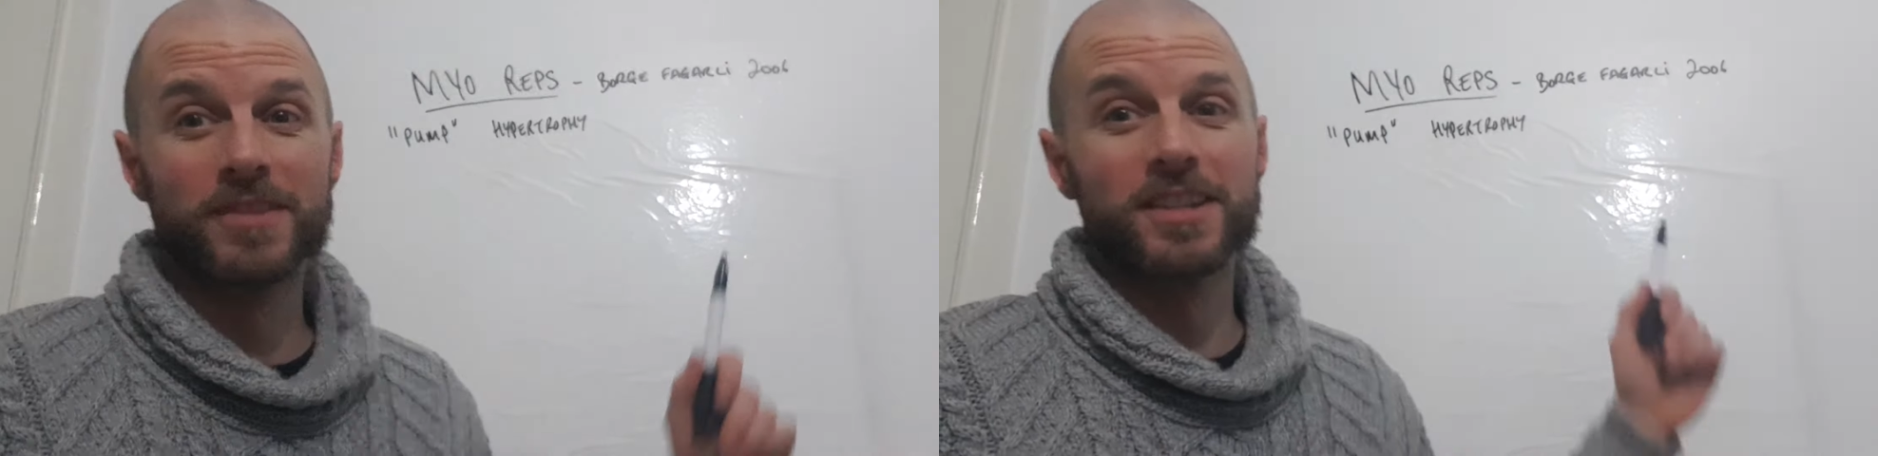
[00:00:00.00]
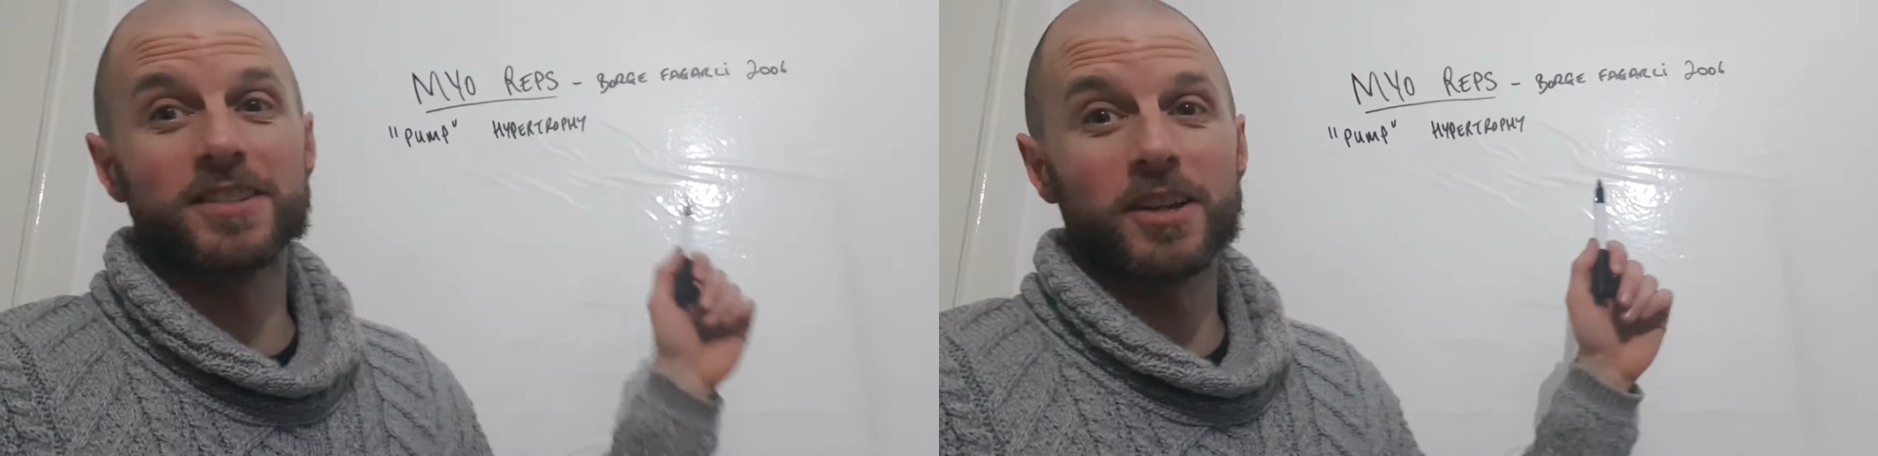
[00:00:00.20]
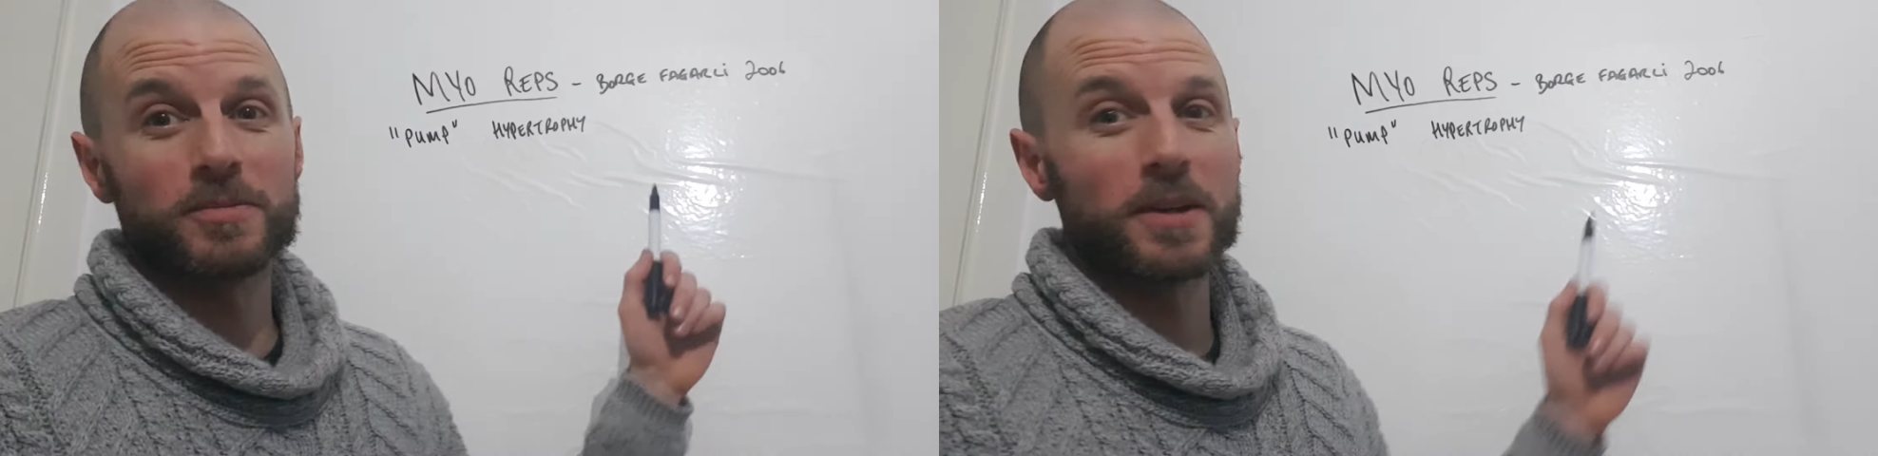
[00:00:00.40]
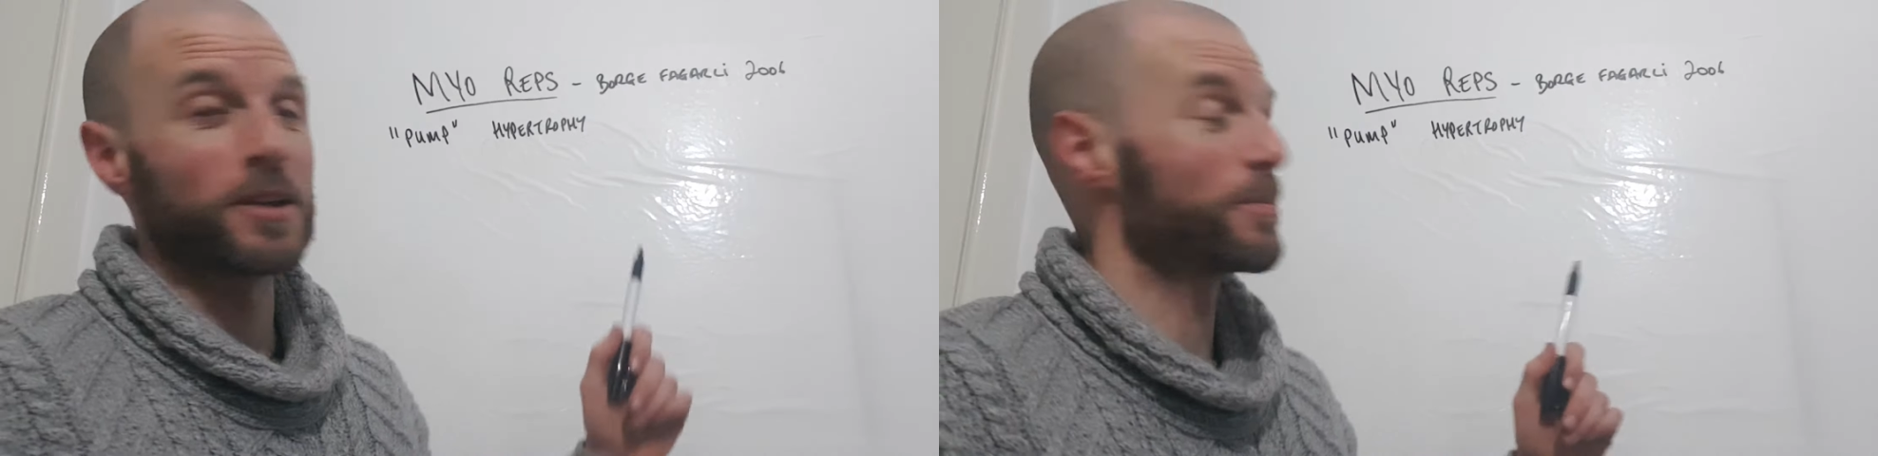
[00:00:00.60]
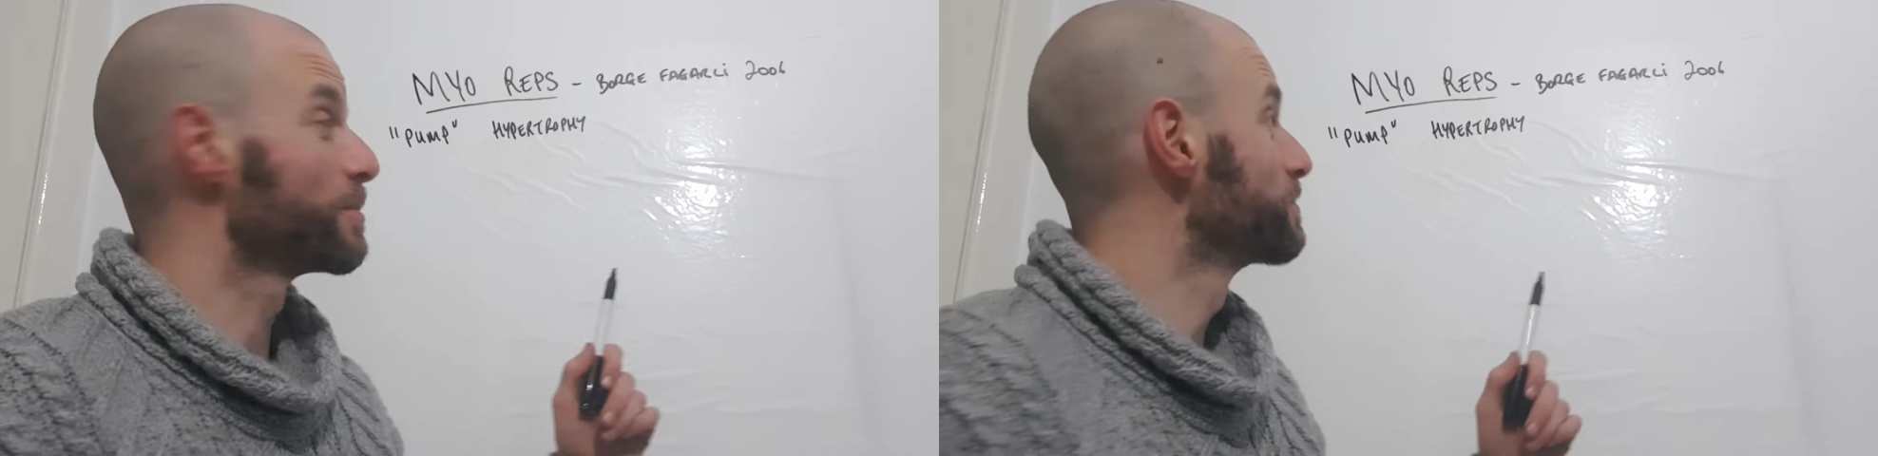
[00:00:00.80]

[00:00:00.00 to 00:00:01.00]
Sounds made up.